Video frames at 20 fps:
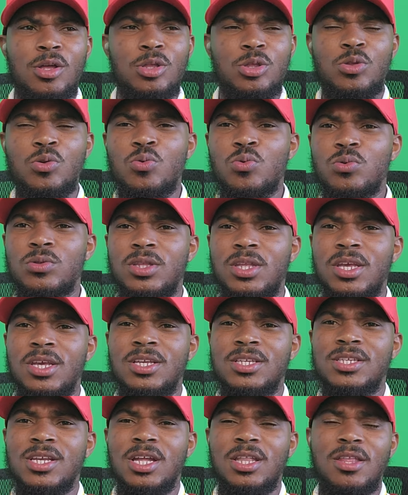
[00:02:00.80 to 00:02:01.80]
do
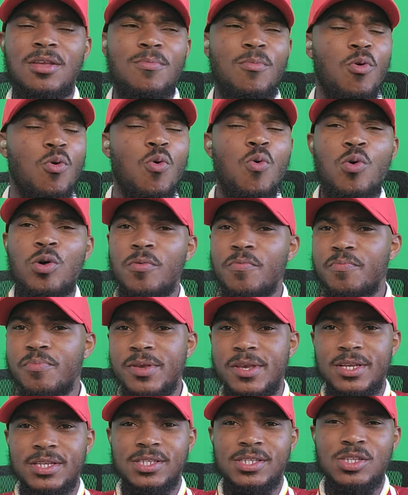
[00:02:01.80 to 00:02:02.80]
things at his own
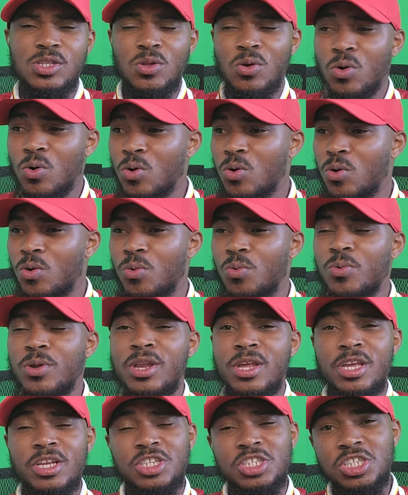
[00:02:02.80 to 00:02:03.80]
pace. No, we
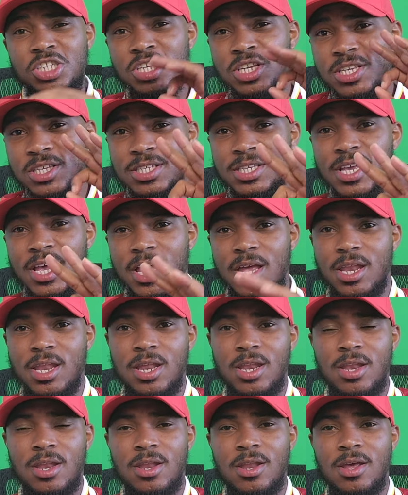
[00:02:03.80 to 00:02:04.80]
need 3
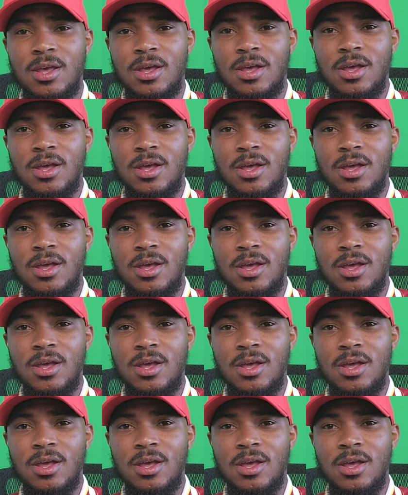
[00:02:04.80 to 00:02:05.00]
signing,